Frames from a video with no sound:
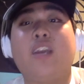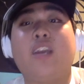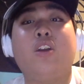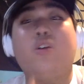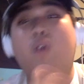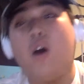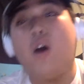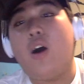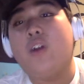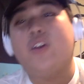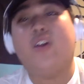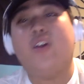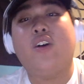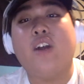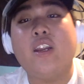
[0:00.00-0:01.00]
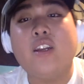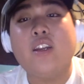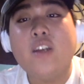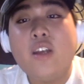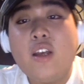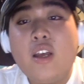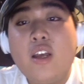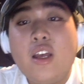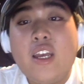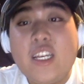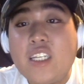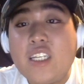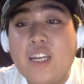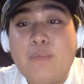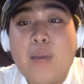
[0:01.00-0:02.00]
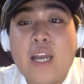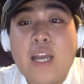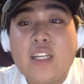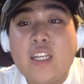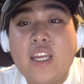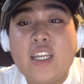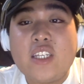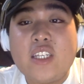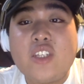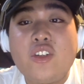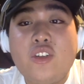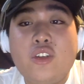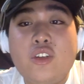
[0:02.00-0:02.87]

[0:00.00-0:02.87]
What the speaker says: go on and on, his impact is